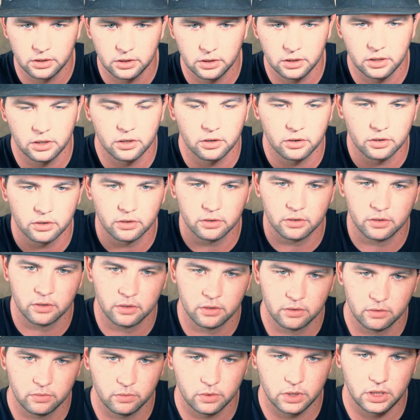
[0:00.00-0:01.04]
that are
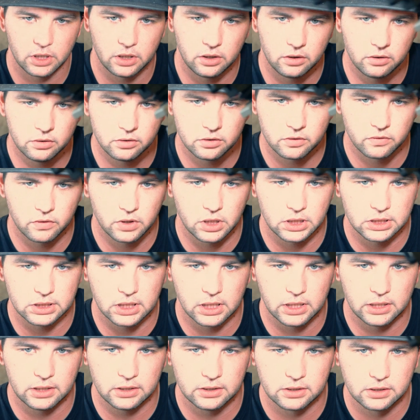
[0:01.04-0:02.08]
what I use for these
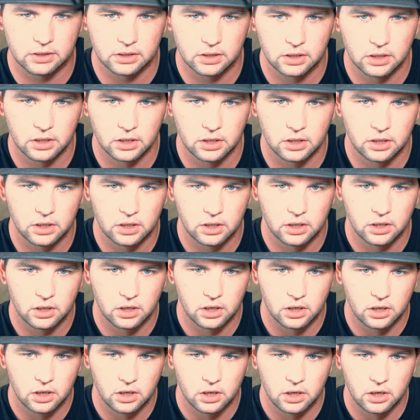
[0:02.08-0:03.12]
lights.
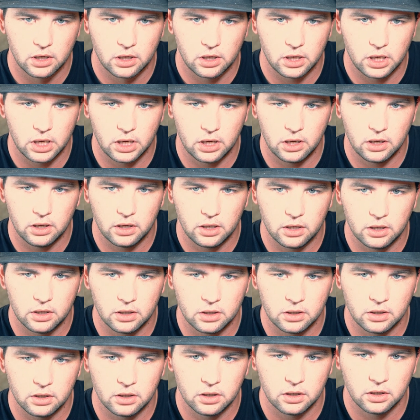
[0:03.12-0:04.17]

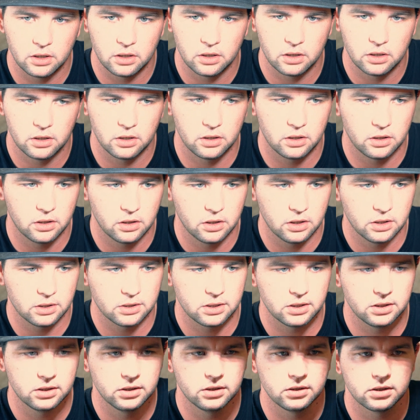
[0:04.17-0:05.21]
And this
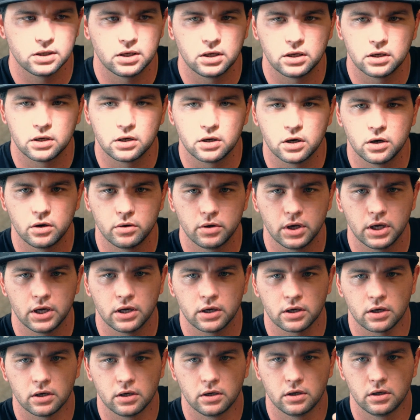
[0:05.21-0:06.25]
is a
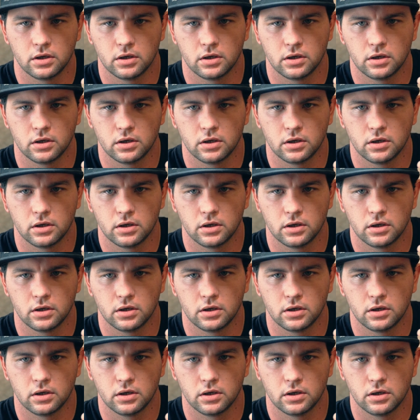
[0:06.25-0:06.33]
Kodak